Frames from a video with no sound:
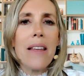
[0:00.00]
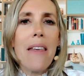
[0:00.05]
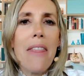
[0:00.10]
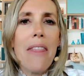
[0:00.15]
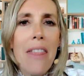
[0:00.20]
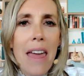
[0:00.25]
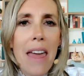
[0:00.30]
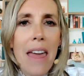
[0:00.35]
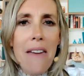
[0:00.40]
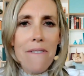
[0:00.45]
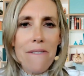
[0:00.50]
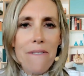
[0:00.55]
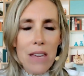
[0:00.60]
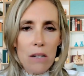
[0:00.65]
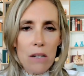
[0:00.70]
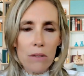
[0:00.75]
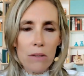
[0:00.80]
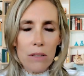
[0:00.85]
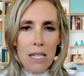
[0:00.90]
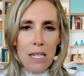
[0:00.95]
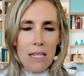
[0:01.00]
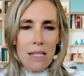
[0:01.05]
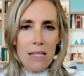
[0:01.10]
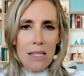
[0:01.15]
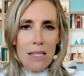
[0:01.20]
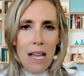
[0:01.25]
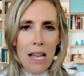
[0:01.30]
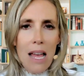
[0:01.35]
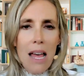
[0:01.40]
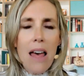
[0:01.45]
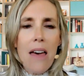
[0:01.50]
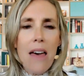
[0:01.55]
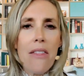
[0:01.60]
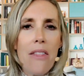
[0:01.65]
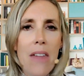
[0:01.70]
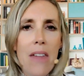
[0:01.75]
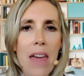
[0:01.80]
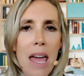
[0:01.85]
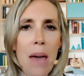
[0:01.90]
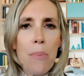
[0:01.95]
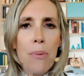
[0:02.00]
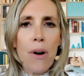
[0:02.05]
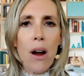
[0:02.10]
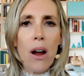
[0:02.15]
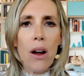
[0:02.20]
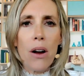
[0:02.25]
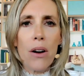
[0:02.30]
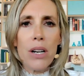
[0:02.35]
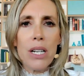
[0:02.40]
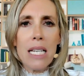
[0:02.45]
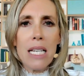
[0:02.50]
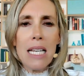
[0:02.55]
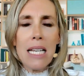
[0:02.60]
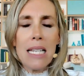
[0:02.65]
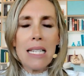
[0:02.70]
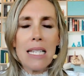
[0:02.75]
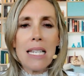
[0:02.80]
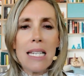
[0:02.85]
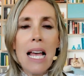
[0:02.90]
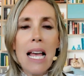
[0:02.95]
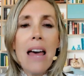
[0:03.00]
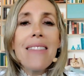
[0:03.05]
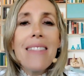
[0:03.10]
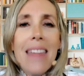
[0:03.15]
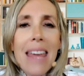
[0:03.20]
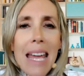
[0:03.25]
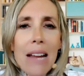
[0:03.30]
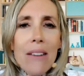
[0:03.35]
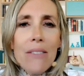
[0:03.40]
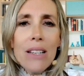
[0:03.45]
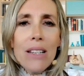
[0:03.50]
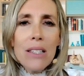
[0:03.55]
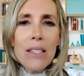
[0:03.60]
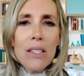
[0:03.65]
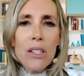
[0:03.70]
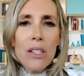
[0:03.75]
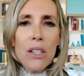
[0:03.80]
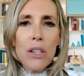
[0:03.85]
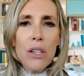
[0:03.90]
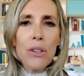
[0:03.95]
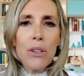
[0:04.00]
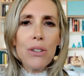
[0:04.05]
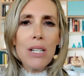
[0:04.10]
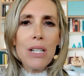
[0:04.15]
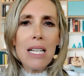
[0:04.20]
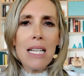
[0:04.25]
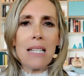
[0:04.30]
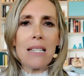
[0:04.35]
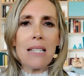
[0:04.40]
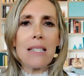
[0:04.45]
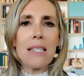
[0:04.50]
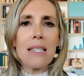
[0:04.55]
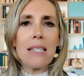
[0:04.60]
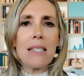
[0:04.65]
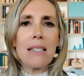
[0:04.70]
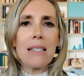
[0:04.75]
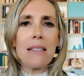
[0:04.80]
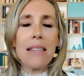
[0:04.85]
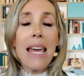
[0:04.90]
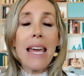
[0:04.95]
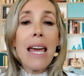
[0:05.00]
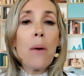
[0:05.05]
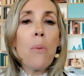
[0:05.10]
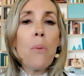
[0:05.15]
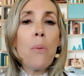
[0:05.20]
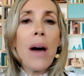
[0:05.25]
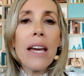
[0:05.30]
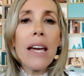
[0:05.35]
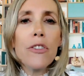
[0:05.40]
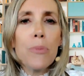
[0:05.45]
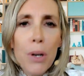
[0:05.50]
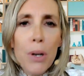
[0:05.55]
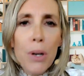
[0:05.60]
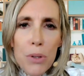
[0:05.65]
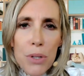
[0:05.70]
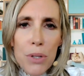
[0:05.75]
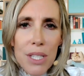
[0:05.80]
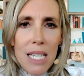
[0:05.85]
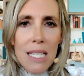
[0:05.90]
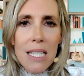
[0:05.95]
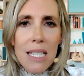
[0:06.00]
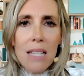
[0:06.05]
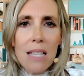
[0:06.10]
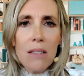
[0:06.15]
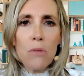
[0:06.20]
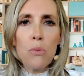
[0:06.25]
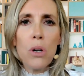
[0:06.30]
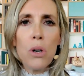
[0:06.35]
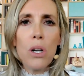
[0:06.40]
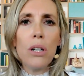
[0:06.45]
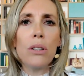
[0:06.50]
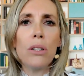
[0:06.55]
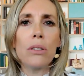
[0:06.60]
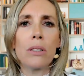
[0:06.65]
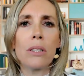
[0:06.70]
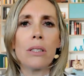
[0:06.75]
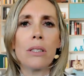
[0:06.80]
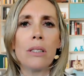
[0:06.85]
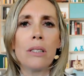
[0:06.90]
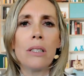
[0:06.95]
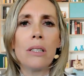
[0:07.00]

their filters, their priorities, their insecurities, their way of processing the world,